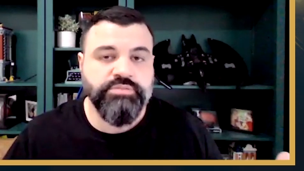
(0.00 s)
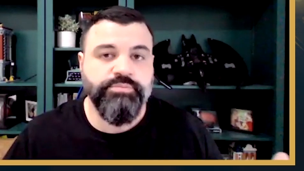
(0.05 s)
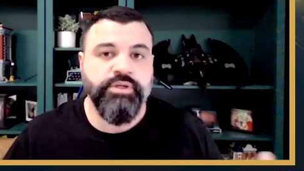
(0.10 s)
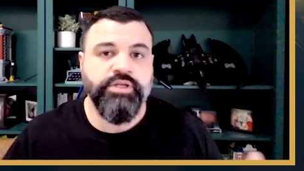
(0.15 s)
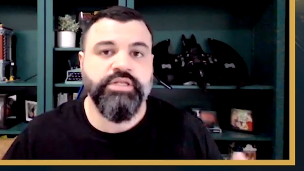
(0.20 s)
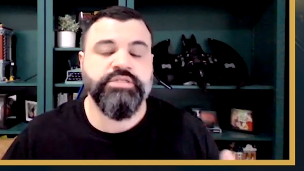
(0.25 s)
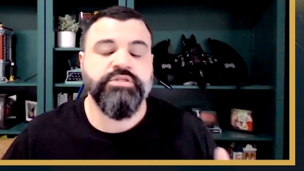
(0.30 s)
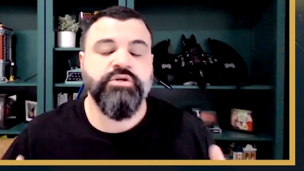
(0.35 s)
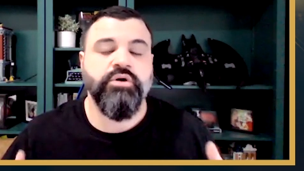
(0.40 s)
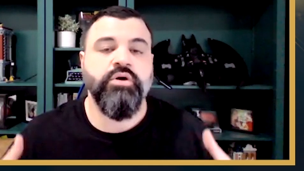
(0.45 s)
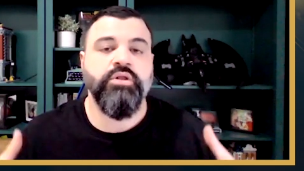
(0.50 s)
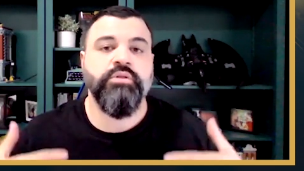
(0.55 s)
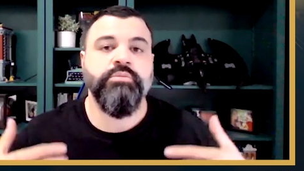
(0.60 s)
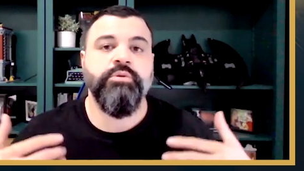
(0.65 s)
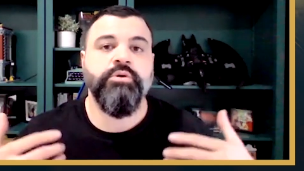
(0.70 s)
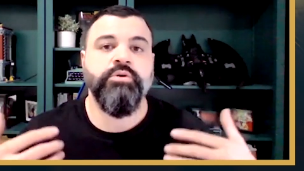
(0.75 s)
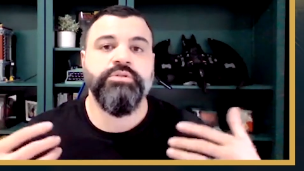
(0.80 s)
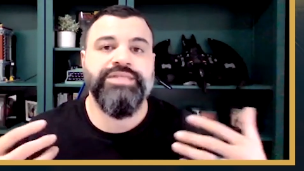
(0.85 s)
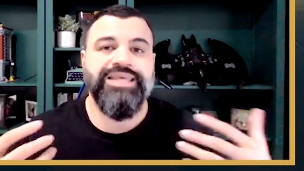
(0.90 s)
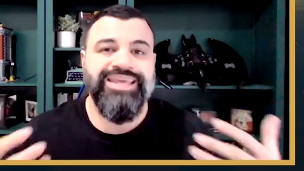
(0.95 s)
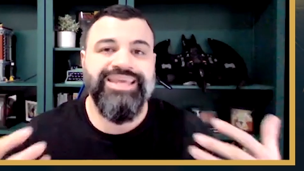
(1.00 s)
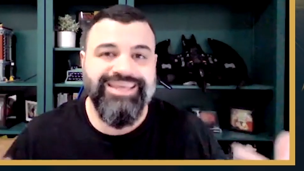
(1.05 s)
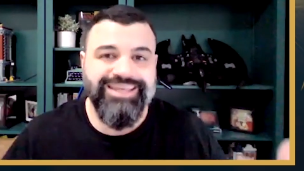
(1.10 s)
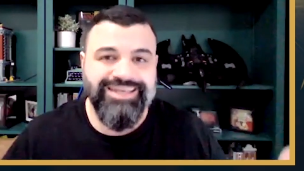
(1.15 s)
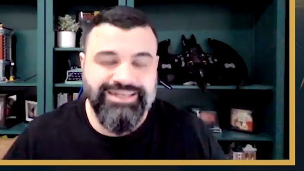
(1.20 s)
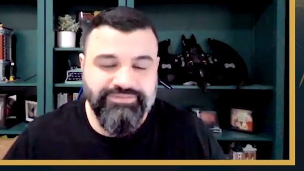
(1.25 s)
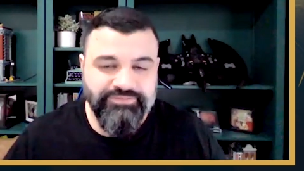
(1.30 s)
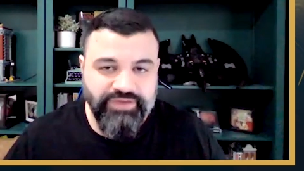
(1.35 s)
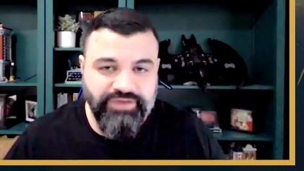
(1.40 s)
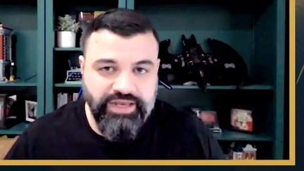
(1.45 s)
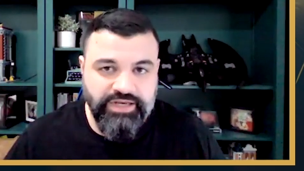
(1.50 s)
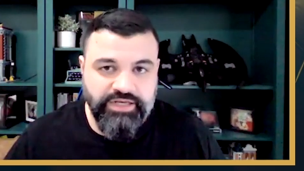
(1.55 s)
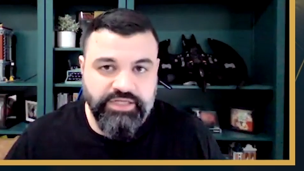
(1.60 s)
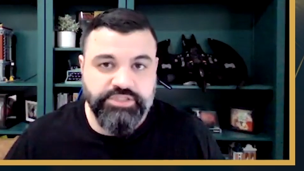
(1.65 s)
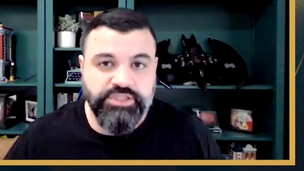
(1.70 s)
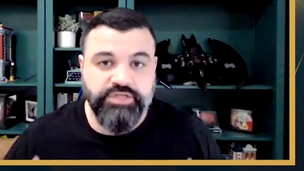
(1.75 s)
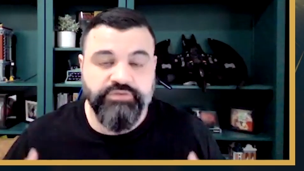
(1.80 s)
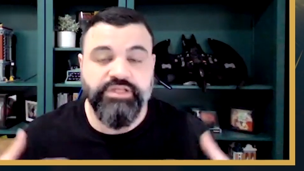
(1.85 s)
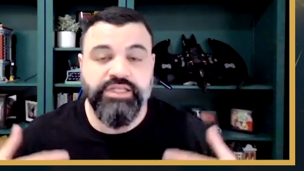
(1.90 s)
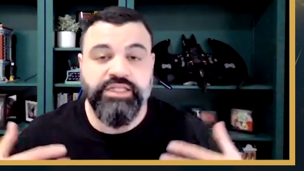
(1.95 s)
but it's all about taking
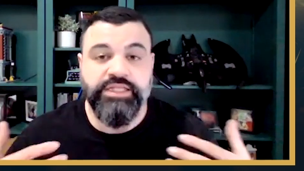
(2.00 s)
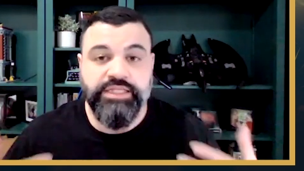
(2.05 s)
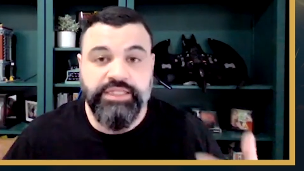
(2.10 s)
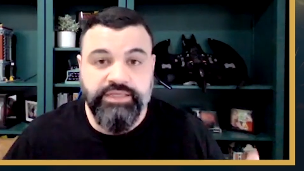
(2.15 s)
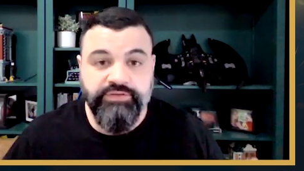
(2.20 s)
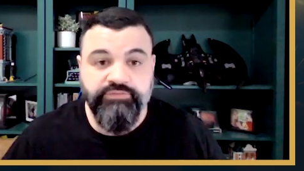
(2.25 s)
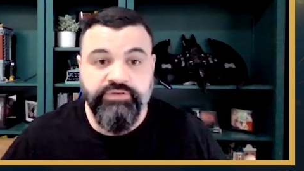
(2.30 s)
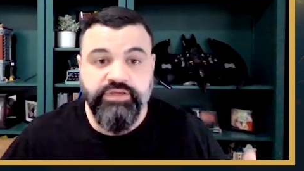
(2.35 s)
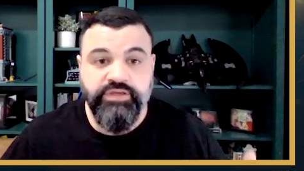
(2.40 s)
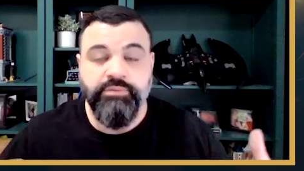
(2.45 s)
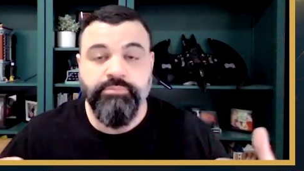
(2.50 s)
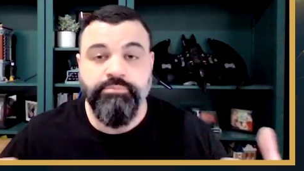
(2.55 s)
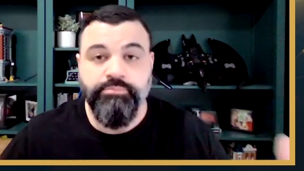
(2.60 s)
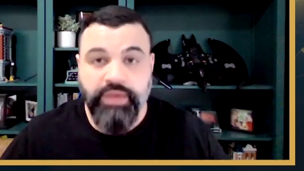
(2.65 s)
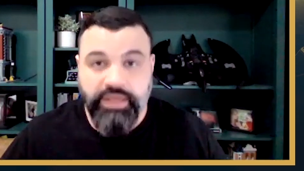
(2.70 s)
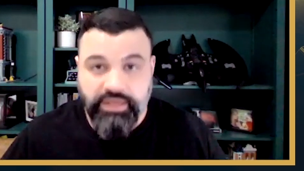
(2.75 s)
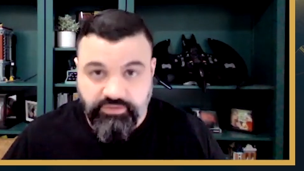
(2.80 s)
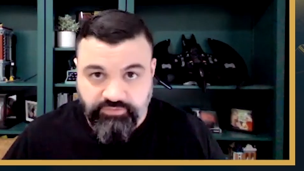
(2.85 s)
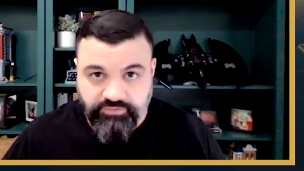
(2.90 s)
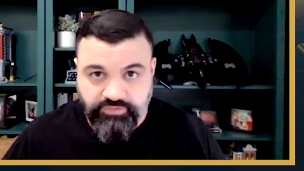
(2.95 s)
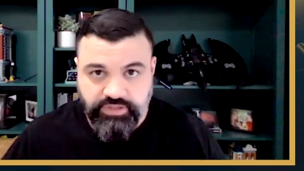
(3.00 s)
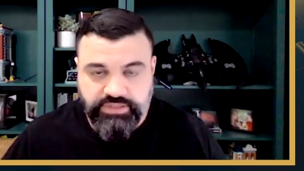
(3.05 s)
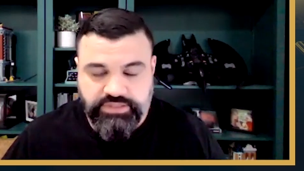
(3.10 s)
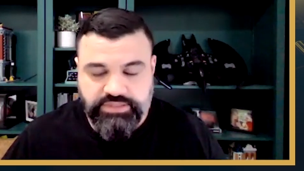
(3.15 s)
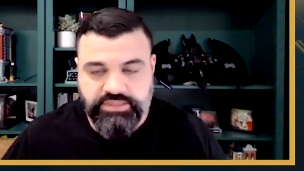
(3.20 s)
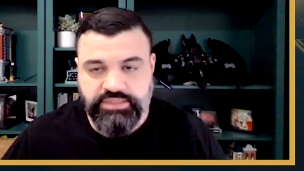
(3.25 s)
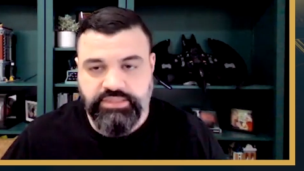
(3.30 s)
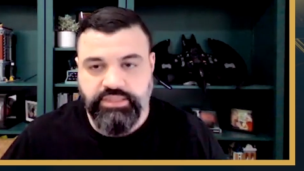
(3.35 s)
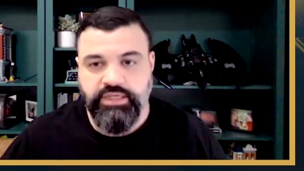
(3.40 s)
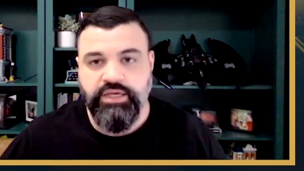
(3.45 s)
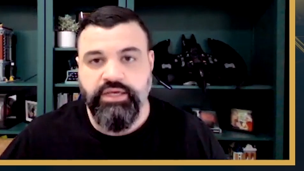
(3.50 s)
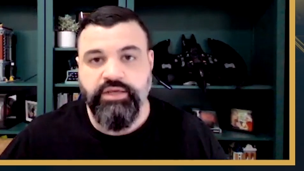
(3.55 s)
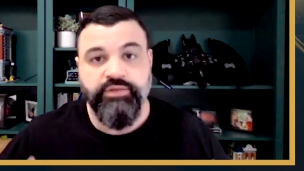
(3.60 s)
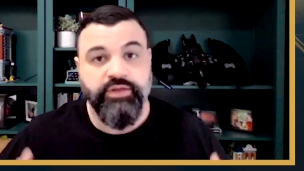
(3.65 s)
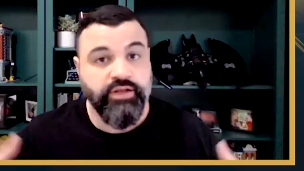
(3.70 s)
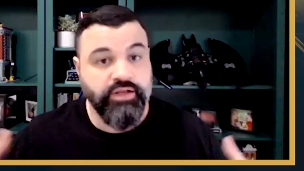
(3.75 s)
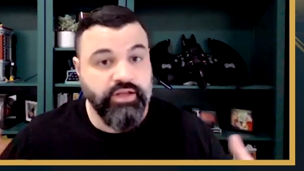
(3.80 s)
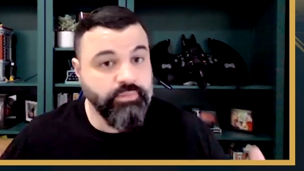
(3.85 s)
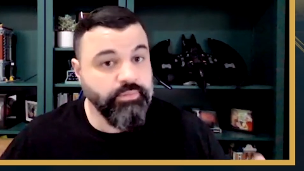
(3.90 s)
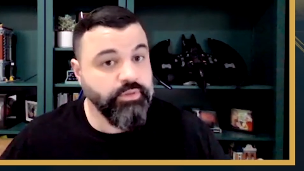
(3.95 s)
advantage of the living benefits
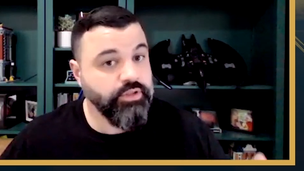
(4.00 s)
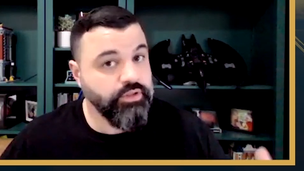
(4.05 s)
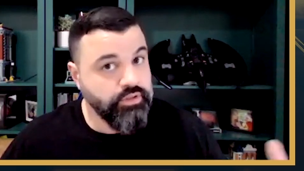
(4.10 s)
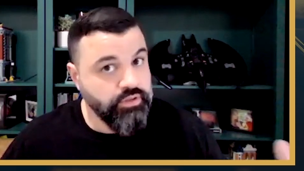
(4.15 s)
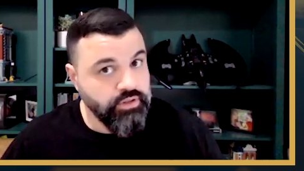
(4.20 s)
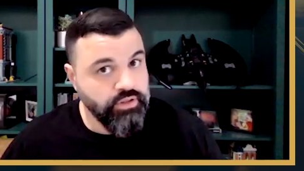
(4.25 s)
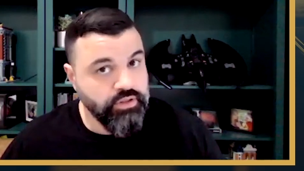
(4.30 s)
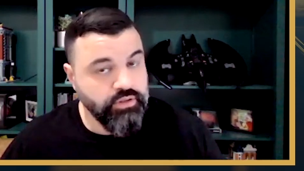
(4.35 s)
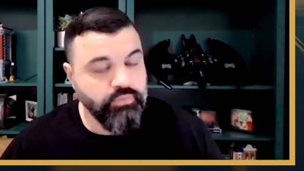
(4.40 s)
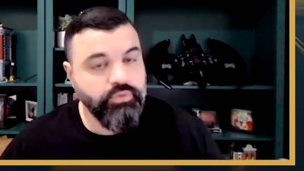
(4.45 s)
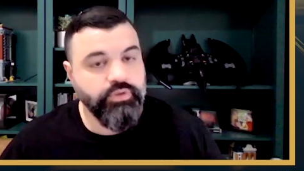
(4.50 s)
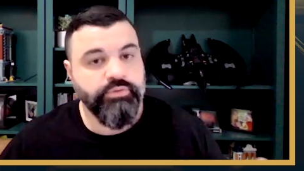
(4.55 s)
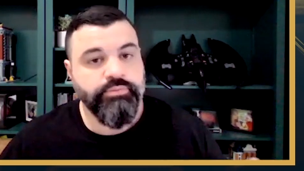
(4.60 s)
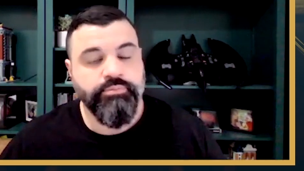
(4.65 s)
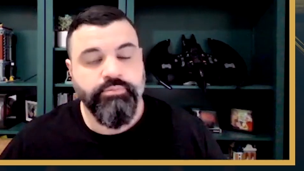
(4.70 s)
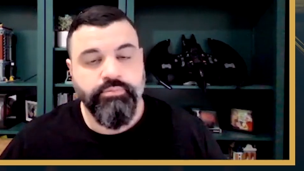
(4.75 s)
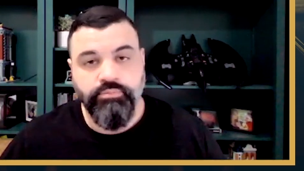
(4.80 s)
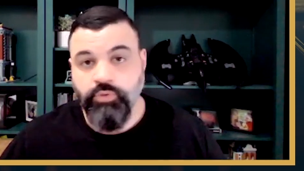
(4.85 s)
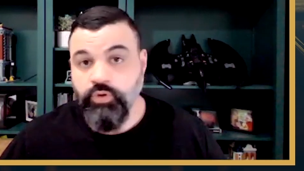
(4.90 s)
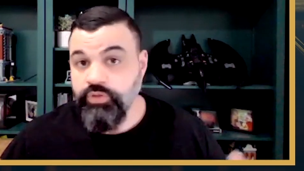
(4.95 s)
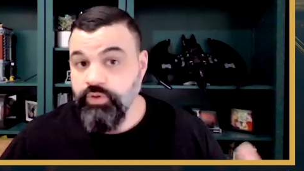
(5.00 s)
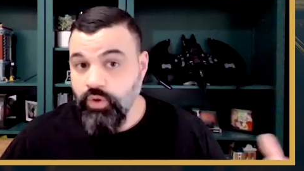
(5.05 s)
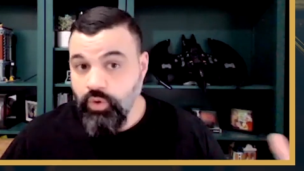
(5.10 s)
that come along with